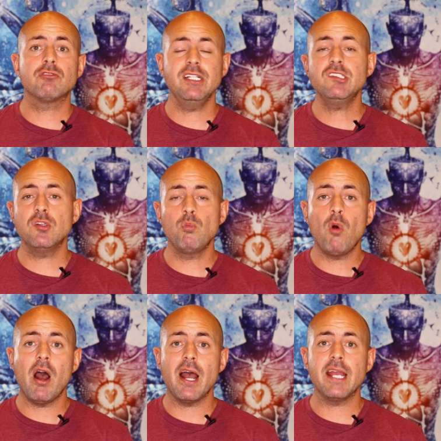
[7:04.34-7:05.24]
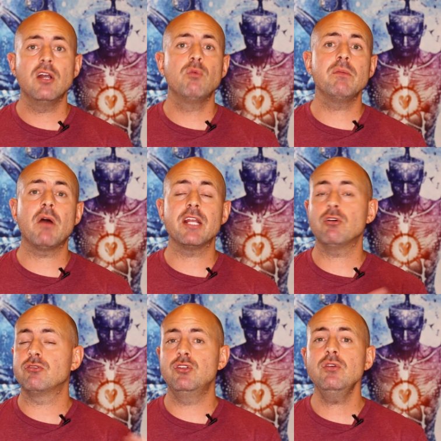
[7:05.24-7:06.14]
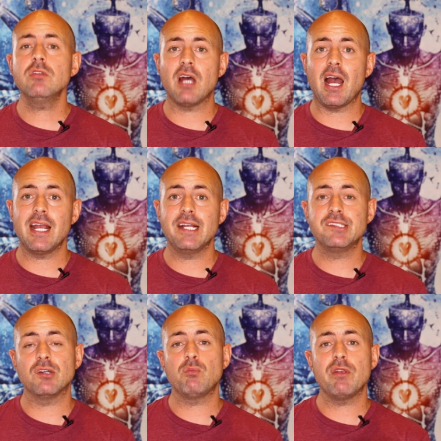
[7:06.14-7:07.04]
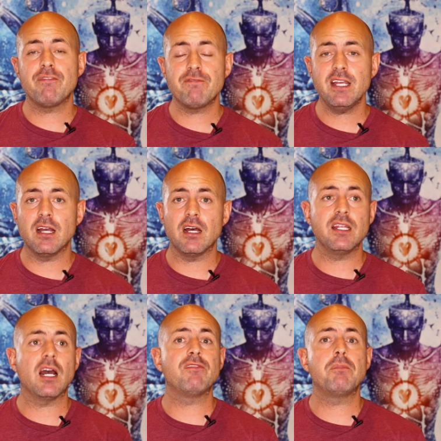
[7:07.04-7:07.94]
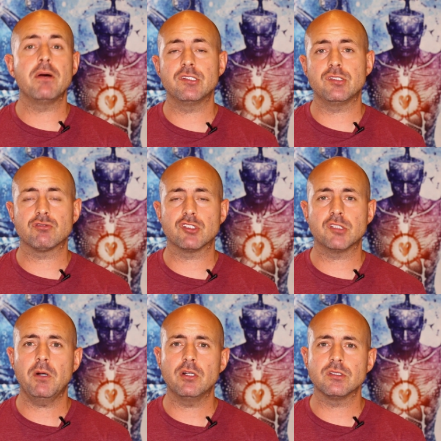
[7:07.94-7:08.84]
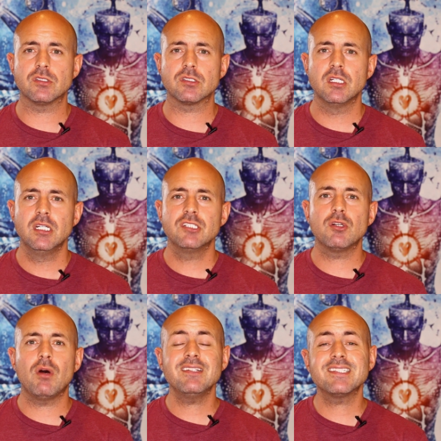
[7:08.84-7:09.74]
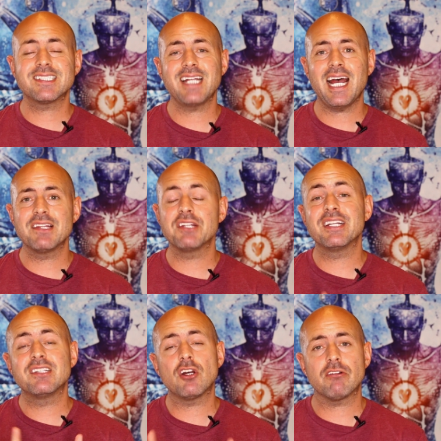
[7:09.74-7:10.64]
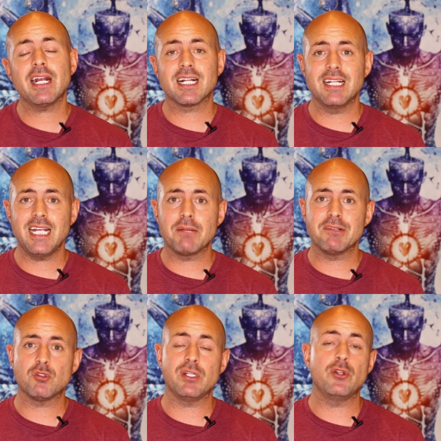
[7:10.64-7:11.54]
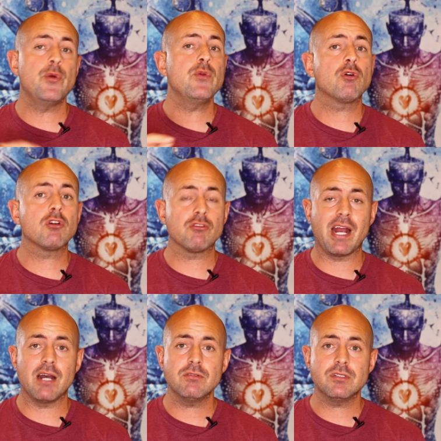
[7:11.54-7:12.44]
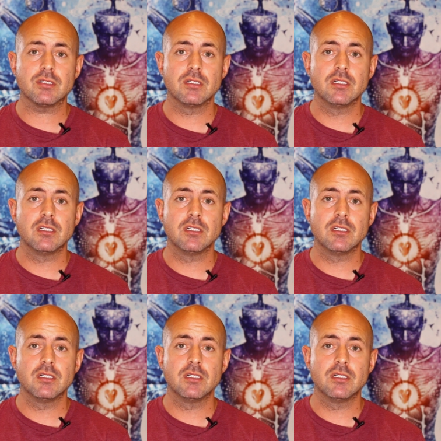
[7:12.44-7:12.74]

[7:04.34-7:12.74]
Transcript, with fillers: the reason why we might not do that is that we fear the other person's response. So understand that the direct link between who you're around